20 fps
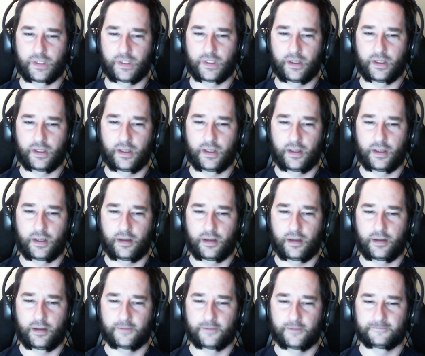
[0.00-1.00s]
Yeah, but we
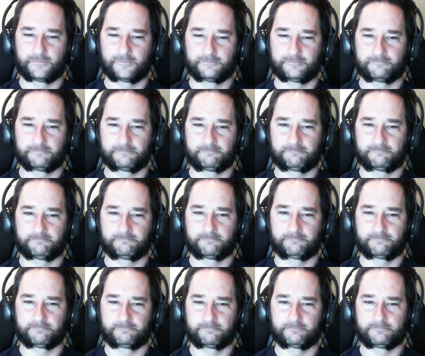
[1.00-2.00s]
met
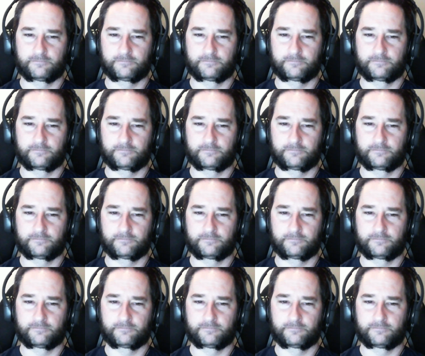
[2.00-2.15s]
in